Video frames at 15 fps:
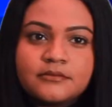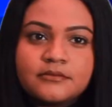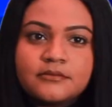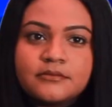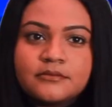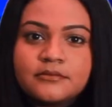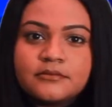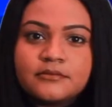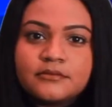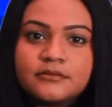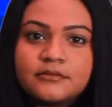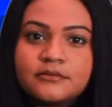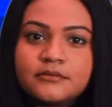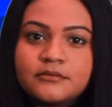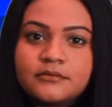
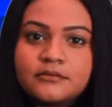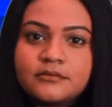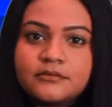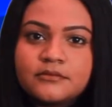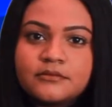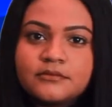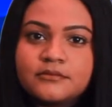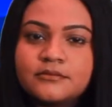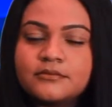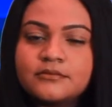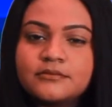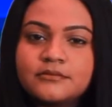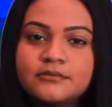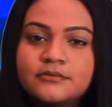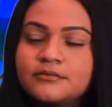
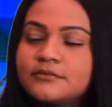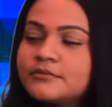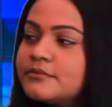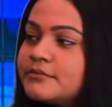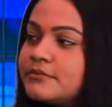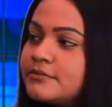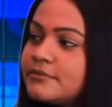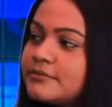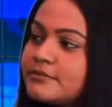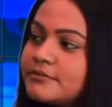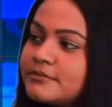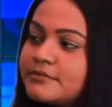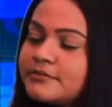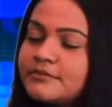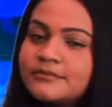
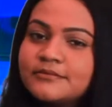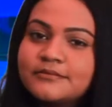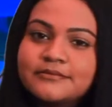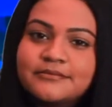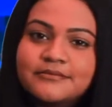This person isn't speaking.